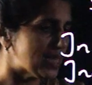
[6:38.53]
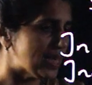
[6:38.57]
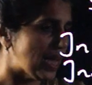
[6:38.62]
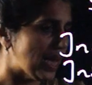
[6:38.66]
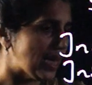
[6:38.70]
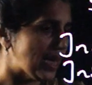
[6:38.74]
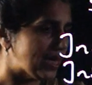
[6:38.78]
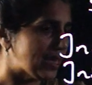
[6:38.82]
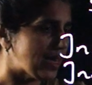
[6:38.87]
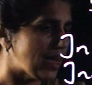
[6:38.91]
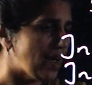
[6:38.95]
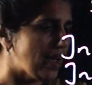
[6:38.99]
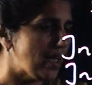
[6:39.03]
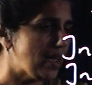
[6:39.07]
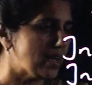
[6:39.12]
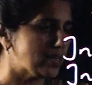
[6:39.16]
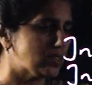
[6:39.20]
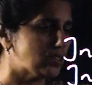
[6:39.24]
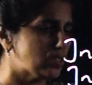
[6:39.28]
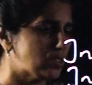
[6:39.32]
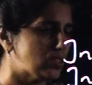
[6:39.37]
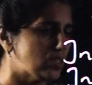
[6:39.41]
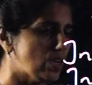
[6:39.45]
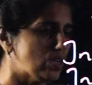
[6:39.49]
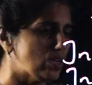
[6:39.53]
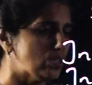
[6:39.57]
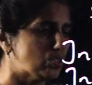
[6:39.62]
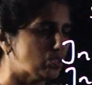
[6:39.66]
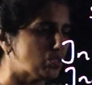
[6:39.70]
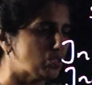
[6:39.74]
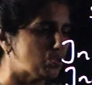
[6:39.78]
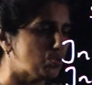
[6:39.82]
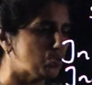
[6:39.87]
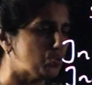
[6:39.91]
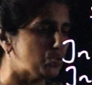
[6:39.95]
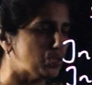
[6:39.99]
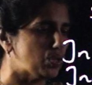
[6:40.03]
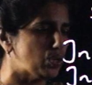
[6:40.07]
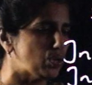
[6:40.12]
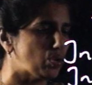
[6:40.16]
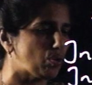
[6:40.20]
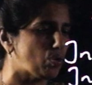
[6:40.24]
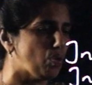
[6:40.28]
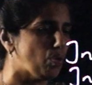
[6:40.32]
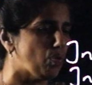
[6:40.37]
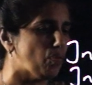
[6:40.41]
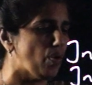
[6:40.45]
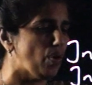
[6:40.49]
delta x tends to
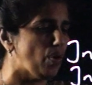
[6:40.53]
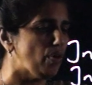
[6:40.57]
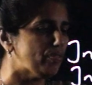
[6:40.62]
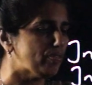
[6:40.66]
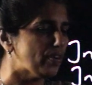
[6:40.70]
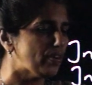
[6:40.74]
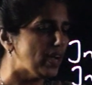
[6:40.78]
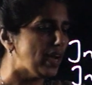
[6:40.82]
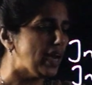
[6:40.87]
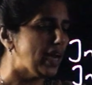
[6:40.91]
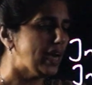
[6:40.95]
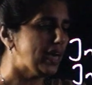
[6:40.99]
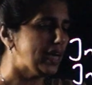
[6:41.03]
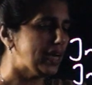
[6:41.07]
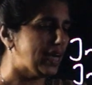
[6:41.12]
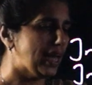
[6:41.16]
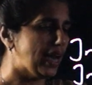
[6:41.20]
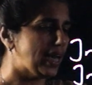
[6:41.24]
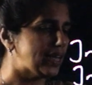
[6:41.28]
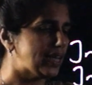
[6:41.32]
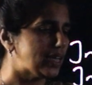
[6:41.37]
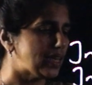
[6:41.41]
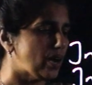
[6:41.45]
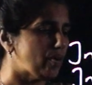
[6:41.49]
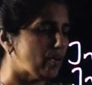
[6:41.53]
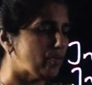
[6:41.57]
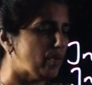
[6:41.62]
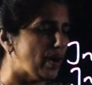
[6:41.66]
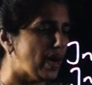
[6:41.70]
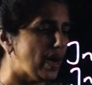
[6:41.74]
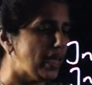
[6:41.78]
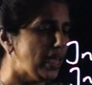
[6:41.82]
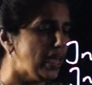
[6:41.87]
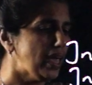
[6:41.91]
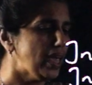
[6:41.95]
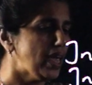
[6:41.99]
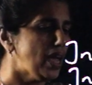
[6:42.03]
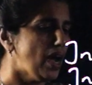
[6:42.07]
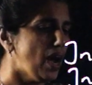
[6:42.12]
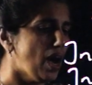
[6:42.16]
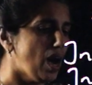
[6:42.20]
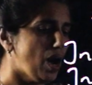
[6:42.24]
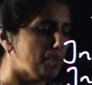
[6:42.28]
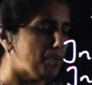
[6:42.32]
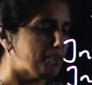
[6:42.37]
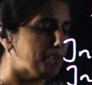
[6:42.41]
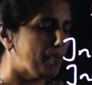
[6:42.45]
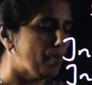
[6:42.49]
0 of delta y
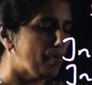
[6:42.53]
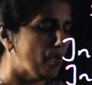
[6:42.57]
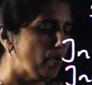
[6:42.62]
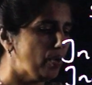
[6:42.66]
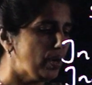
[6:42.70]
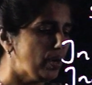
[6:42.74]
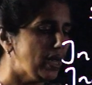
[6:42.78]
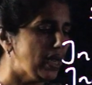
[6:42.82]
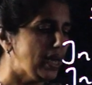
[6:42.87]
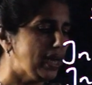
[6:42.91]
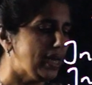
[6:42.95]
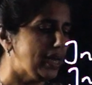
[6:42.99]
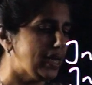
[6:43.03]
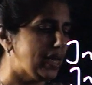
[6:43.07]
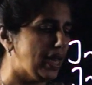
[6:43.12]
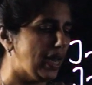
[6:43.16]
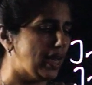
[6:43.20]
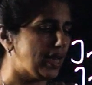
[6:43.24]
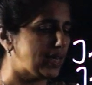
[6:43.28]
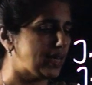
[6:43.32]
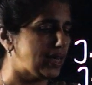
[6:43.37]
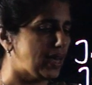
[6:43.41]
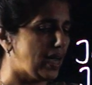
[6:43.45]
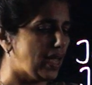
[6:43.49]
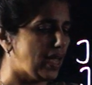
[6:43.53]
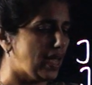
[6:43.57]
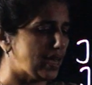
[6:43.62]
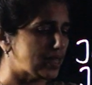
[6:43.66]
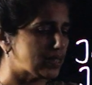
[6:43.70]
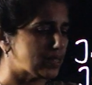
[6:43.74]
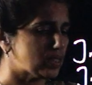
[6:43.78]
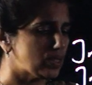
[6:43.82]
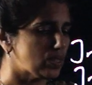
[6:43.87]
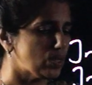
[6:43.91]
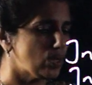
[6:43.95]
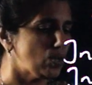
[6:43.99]
upon delta x.